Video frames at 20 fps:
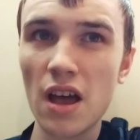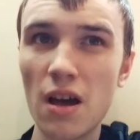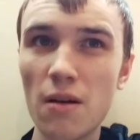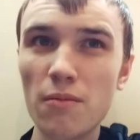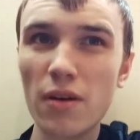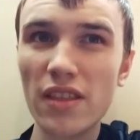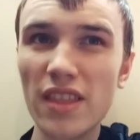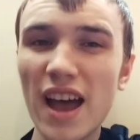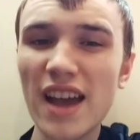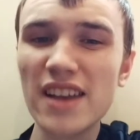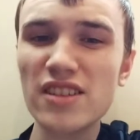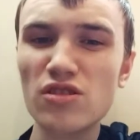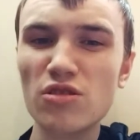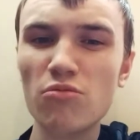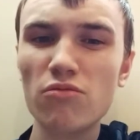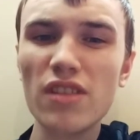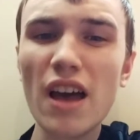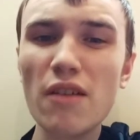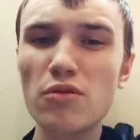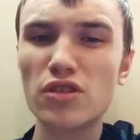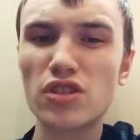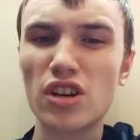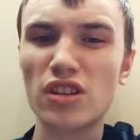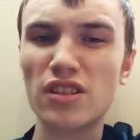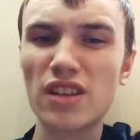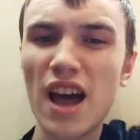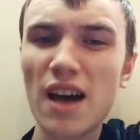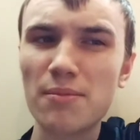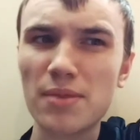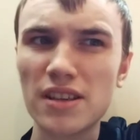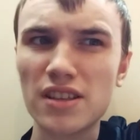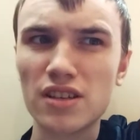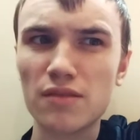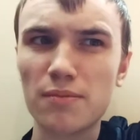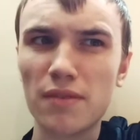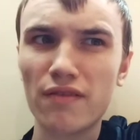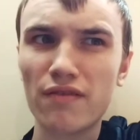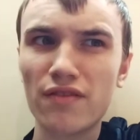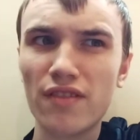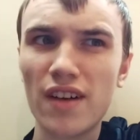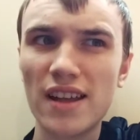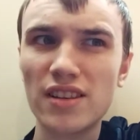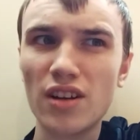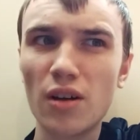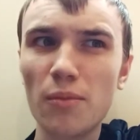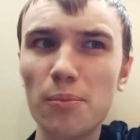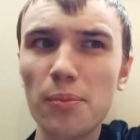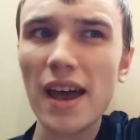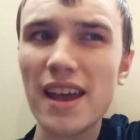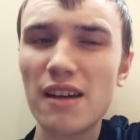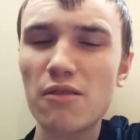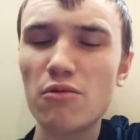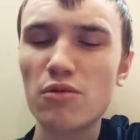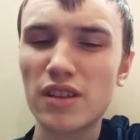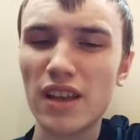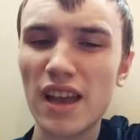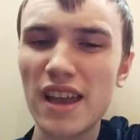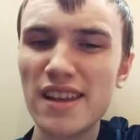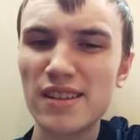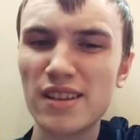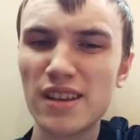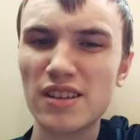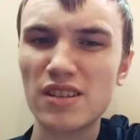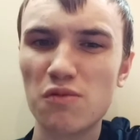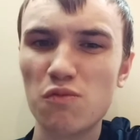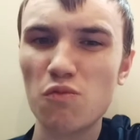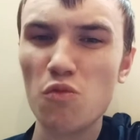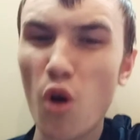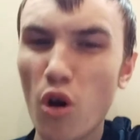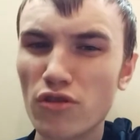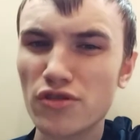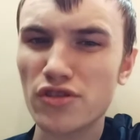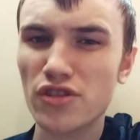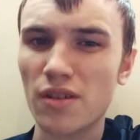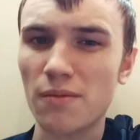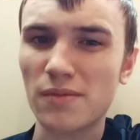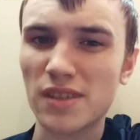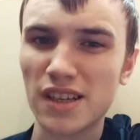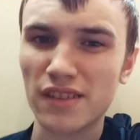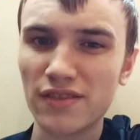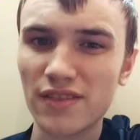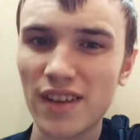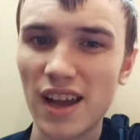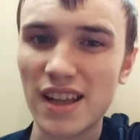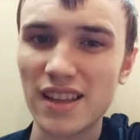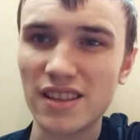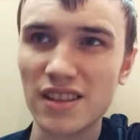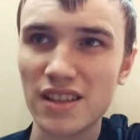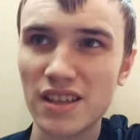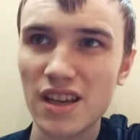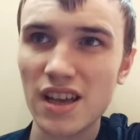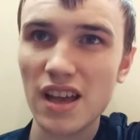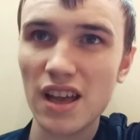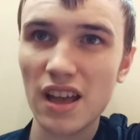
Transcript: But they were just happy to defend. I bet it was easy to watch them defend.